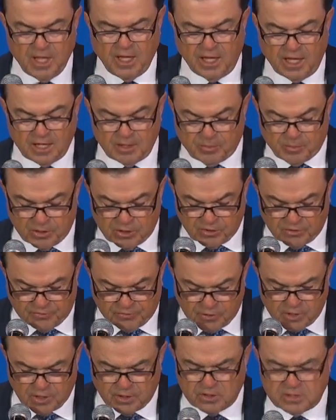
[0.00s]

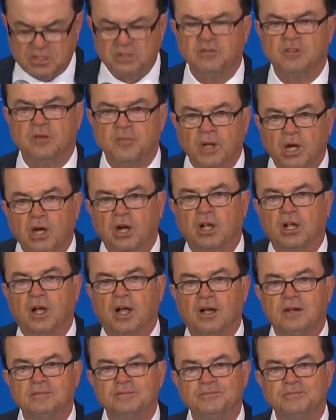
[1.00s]
Elpidophoros of America.